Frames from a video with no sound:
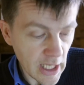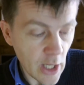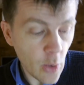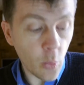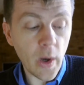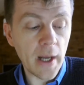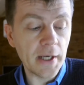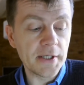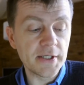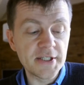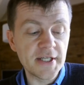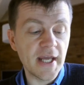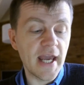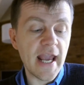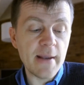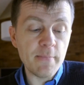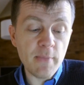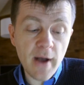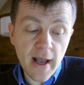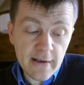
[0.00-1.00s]
One
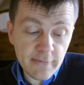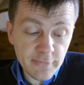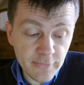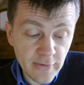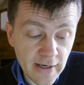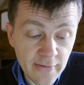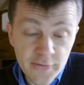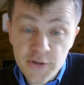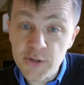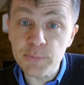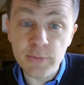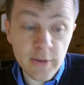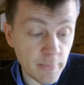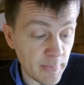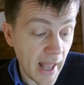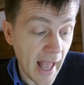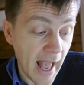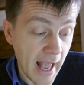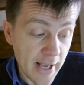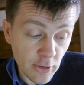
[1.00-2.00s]
day, my friends,
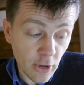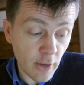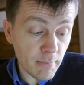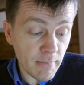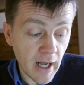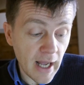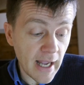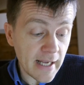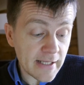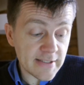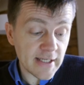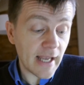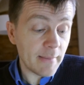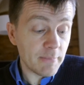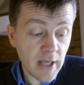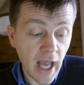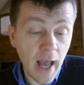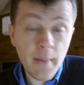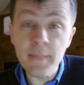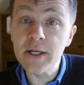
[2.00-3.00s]
prepare your minds,
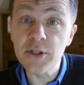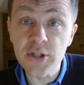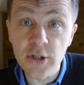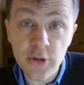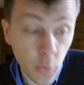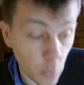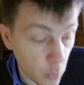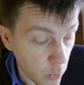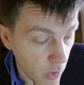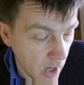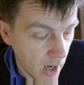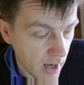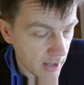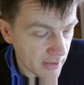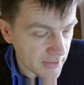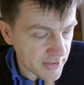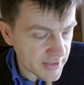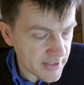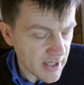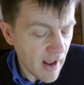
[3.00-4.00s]
I'm coming to the
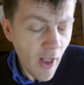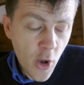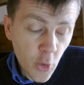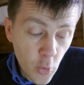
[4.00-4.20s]
worst.